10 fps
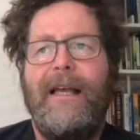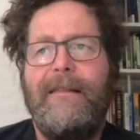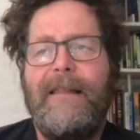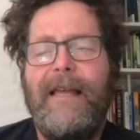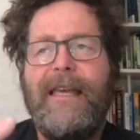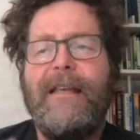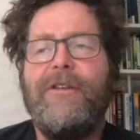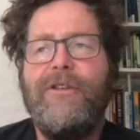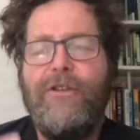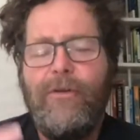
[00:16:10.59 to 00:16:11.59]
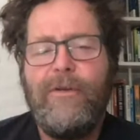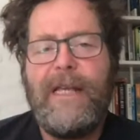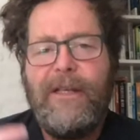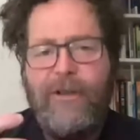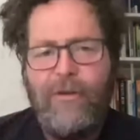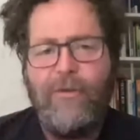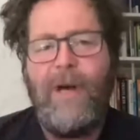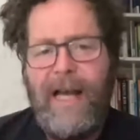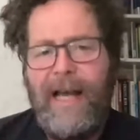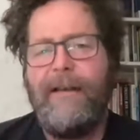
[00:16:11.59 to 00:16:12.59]
they can do they do
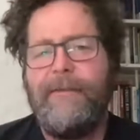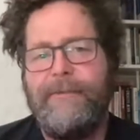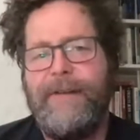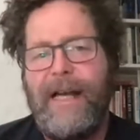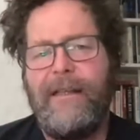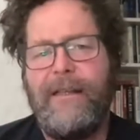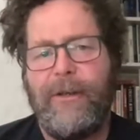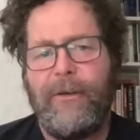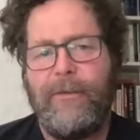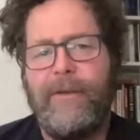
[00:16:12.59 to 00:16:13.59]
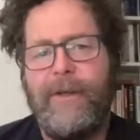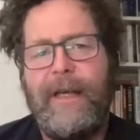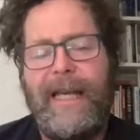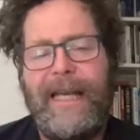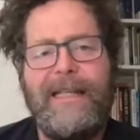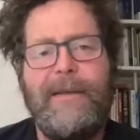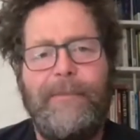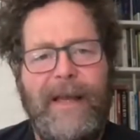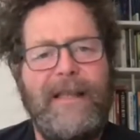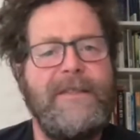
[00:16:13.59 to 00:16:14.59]
have value it
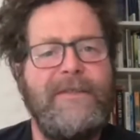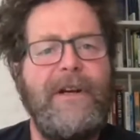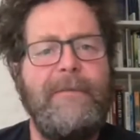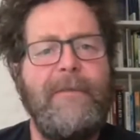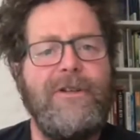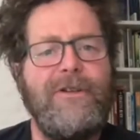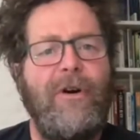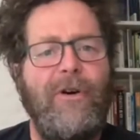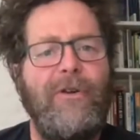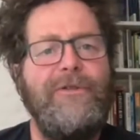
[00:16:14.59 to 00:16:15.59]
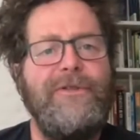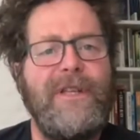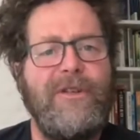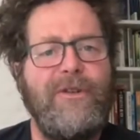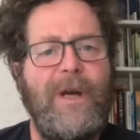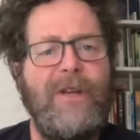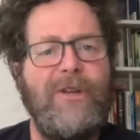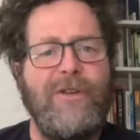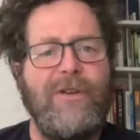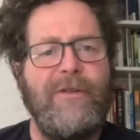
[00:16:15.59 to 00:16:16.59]
depends very much on the
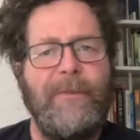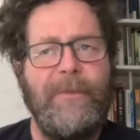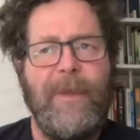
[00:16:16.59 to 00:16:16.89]
situation